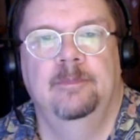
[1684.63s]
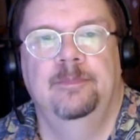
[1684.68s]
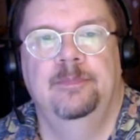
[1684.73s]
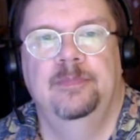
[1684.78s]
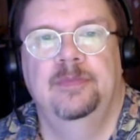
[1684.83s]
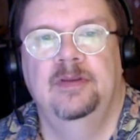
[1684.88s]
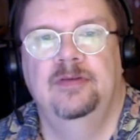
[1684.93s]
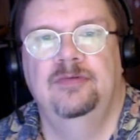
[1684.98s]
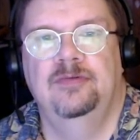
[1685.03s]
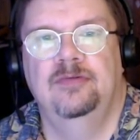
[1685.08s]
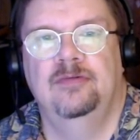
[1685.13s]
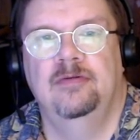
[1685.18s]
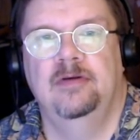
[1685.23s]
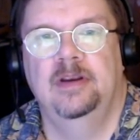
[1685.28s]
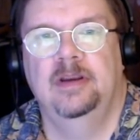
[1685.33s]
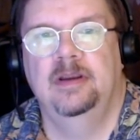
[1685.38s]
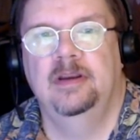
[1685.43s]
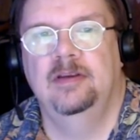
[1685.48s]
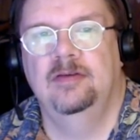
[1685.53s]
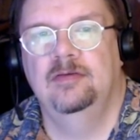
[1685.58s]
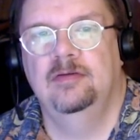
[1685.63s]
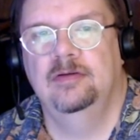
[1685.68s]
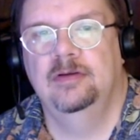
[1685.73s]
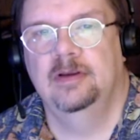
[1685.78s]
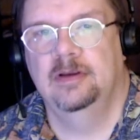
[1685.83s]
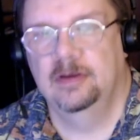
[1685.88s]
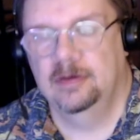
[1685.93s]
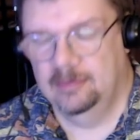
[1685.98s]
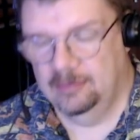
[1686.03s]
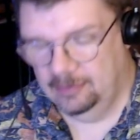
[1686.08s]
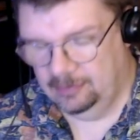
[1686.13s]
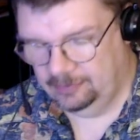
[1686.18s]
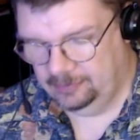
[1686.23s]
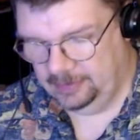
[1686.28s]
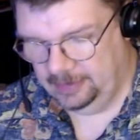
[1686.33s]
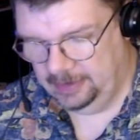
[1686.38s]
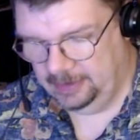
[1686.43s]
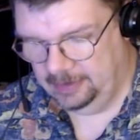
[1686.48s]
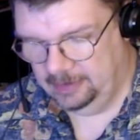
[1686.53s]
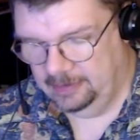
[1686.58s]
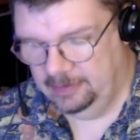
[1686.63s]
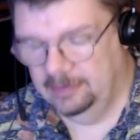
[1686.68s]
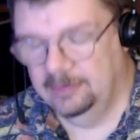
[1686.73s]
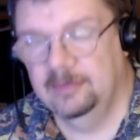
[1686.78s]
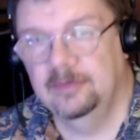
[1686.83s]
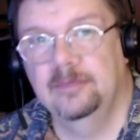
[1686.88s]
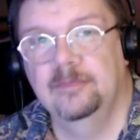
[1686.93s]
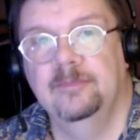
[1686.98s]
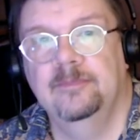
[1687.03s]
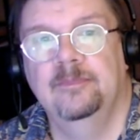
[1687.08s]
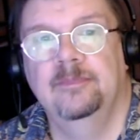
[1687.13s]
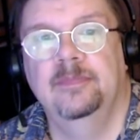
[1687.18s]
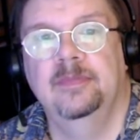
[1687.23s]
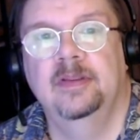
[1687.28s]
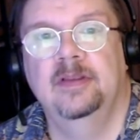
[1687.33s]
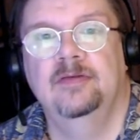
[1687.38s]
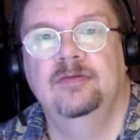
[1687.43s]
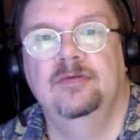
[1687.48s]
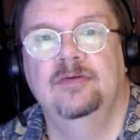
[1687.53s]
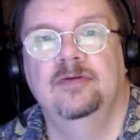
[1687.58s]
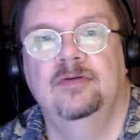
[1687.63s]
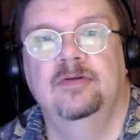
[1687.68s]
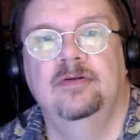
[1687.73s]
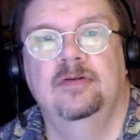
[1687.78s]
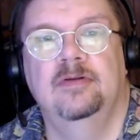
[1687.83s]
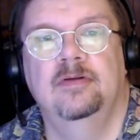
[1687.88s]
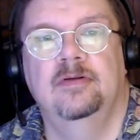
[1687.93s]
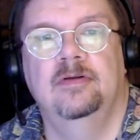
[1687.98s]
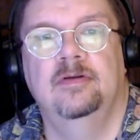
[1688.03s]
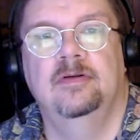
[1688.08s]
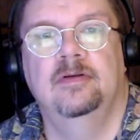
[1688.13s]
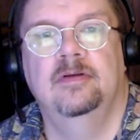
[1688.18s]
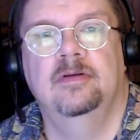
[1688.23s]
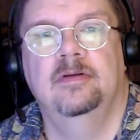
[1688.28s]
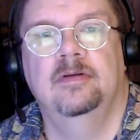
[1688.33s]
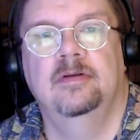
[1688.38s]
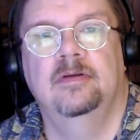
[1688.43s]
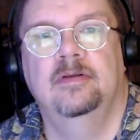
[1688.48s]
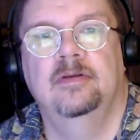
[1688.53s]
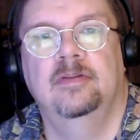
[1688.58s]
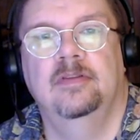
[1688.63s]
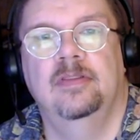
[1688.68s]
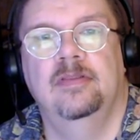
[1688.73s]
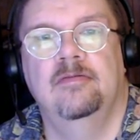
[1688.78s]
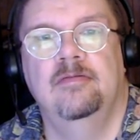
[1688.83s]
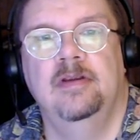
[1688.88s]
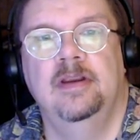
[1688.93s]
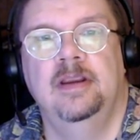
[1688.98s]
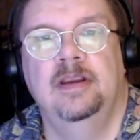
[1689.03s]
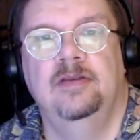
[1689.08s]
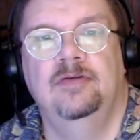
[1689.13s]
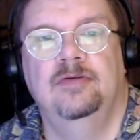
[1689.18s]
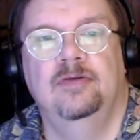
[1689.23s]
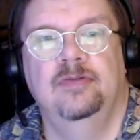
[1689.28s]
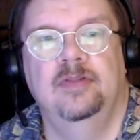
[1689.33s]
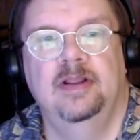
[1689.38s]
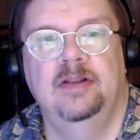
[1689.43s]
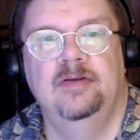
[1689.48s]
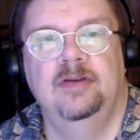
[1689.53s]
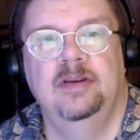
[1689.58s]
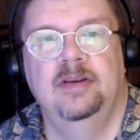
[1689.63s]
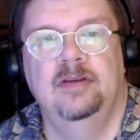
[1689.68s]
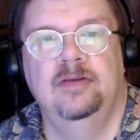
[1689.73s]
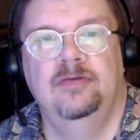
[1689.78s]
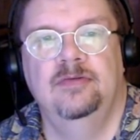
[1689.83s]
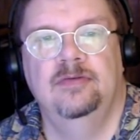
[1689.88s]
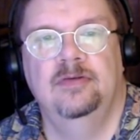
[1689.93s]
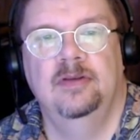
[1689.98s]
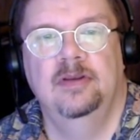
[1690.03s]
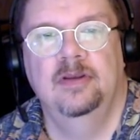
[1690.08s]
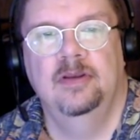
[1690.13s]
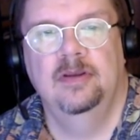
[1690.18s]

This 3 is looking across here. That's not 3, so that is.